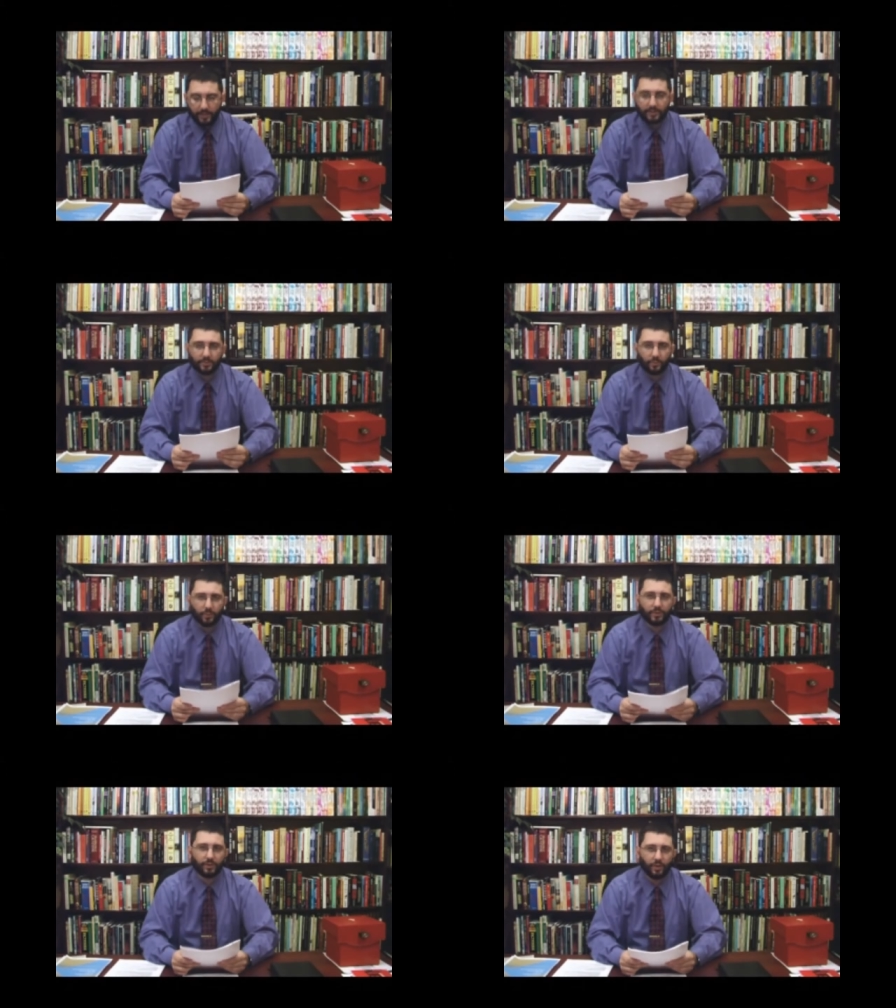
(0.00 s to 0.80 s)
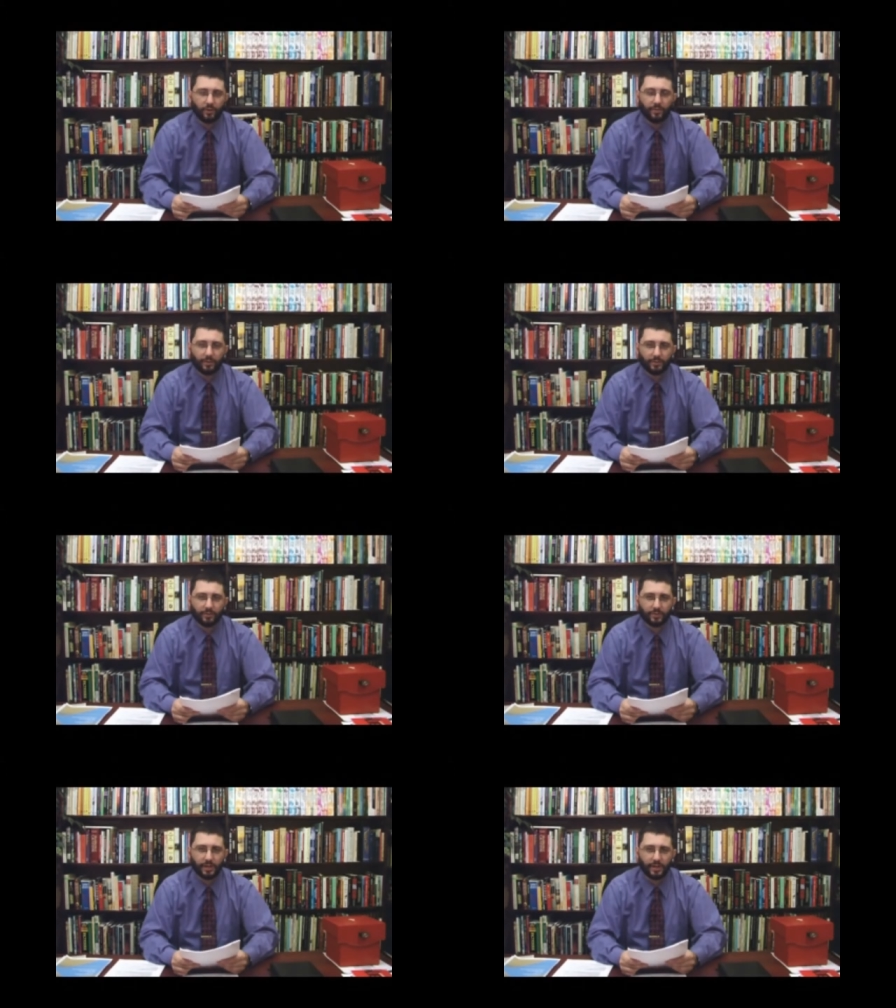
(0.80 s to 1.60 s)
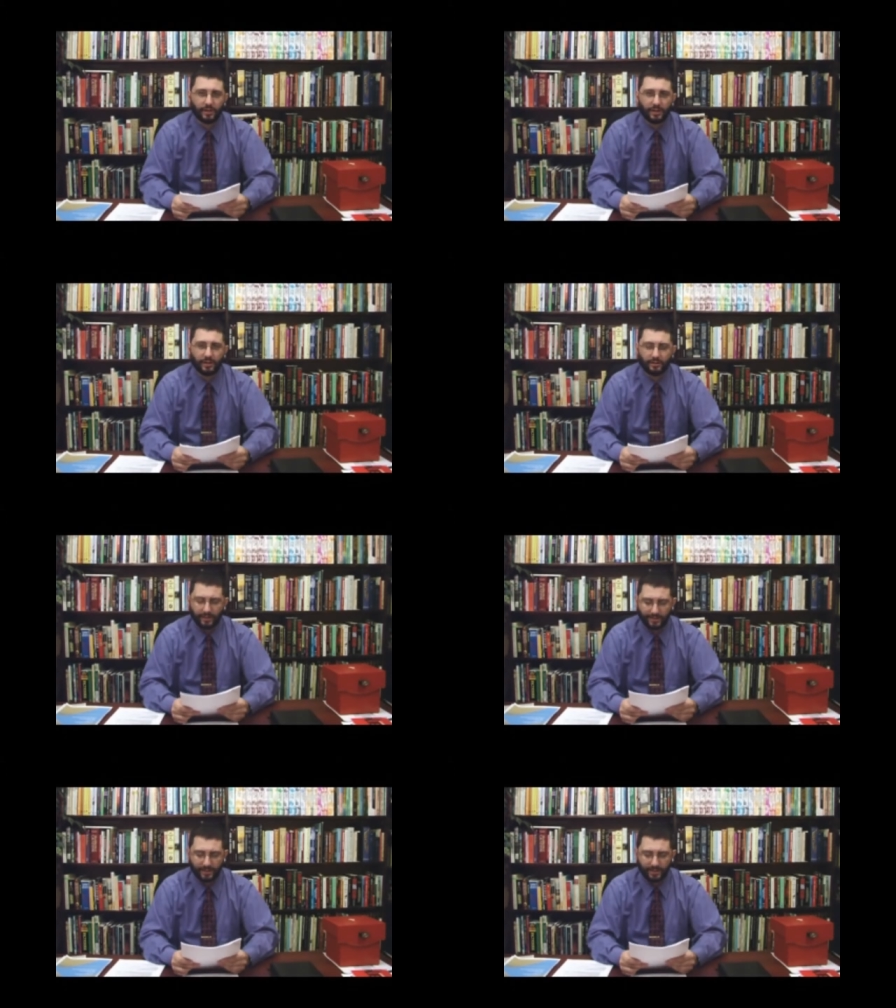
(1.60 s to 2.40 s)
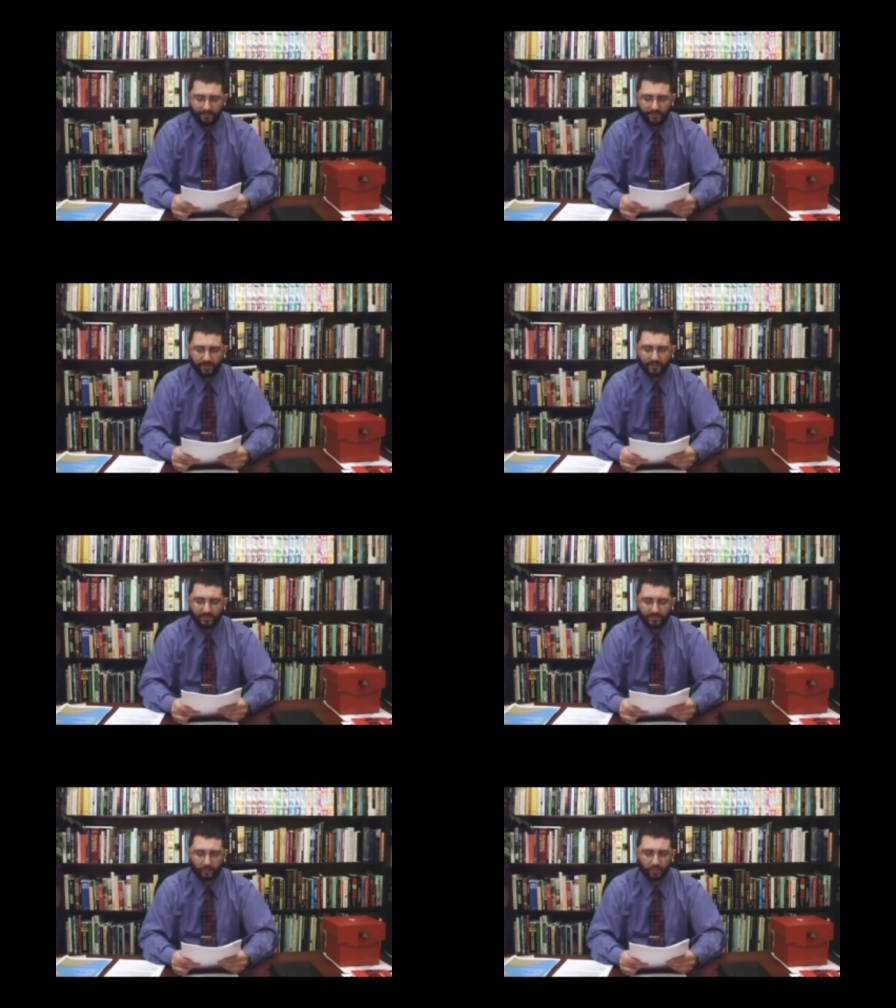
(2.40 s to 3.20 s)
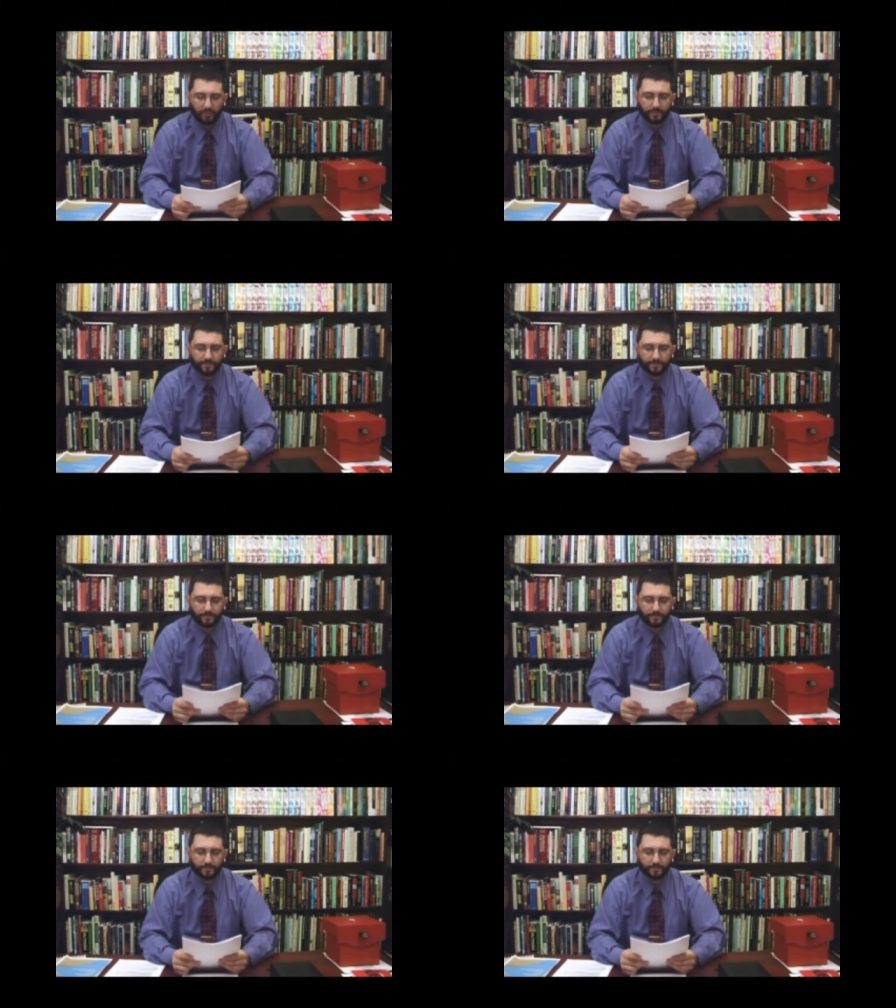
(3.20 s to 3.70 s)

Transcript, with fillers: this was a code that was created in nineteen fifty-four,